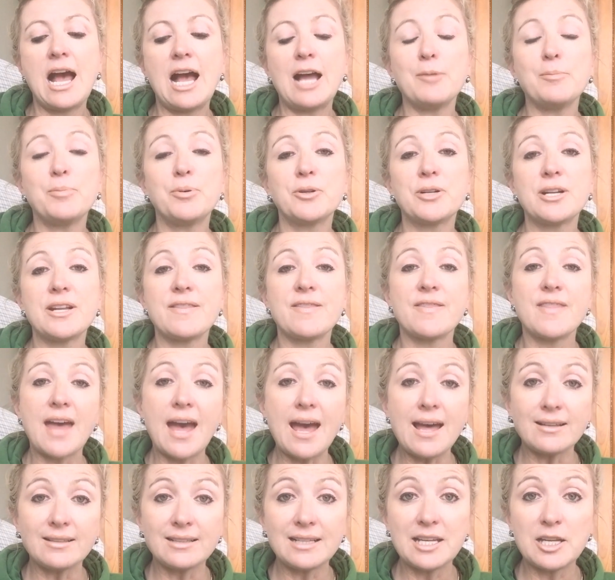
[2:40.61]
I'm putting
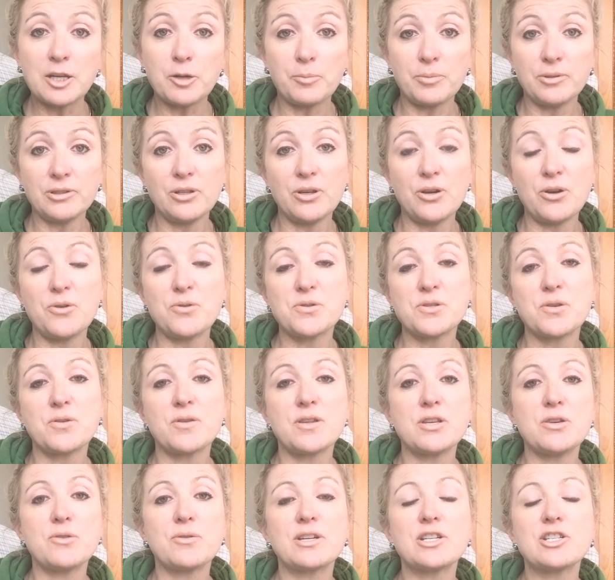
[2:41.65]
that link below so
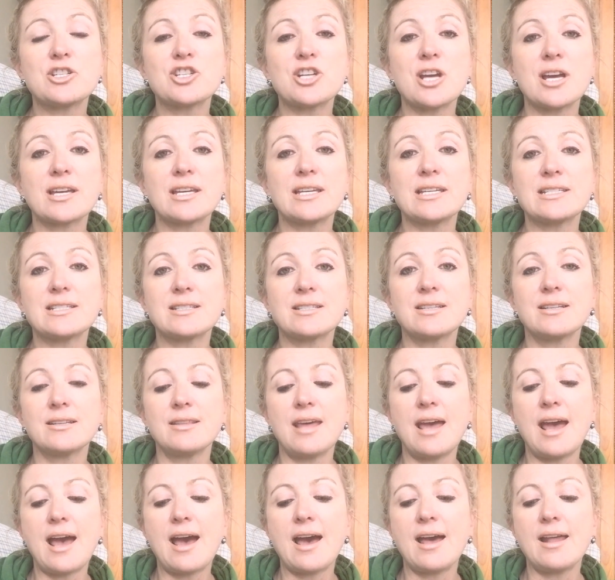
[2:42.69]
that you can check into
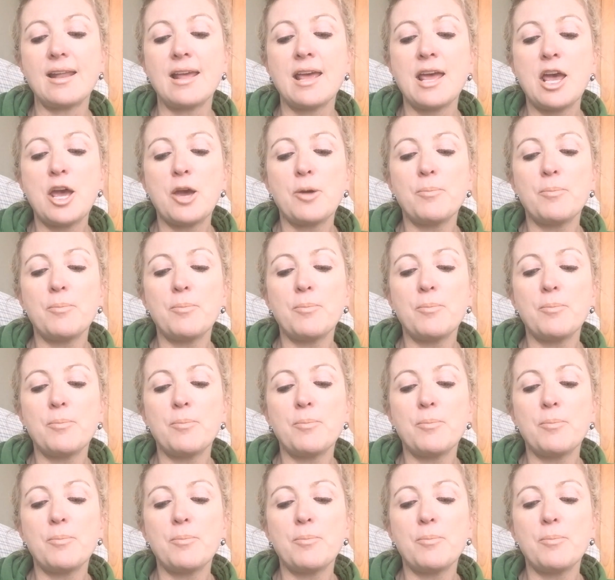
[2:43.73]
that.